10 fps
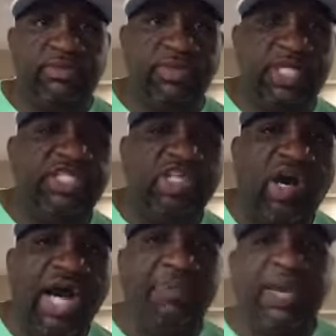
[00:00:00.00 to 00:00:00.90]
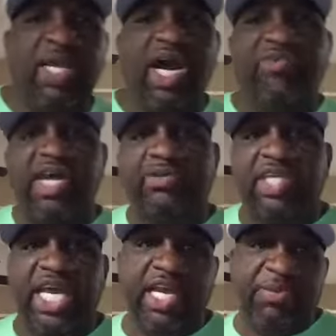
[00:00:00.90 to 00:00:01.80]
He saw how it paid off when I was
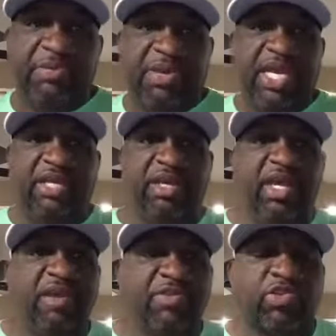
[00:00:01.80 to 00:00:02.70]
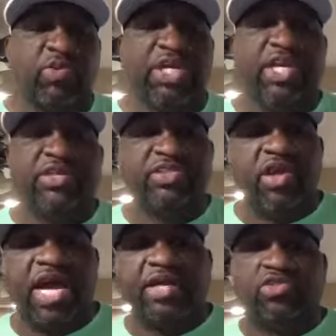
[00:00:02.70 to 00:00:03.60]
laid up in the bed for 3 years and
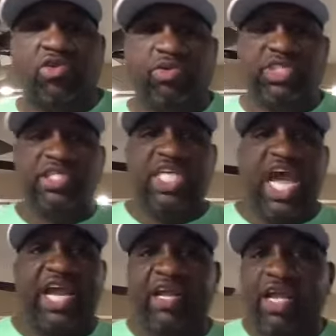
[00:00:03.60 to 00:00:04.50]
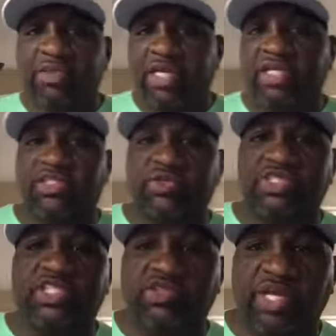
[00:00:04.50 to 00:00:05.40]
our household was intact because of the
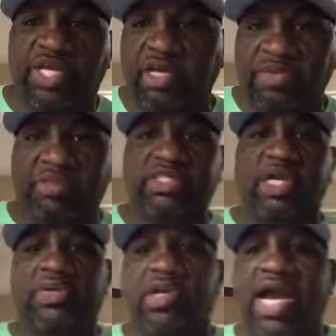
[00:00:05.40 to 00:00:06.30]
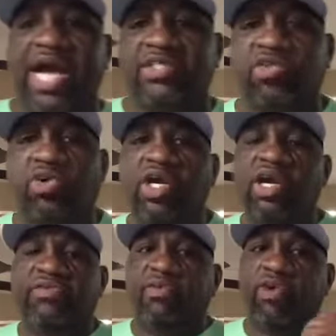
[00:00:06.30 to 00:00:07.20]
residual income that was coming in our household
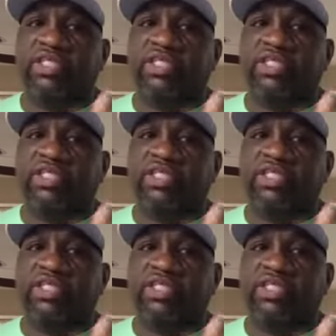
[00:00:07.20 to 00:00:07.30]
from what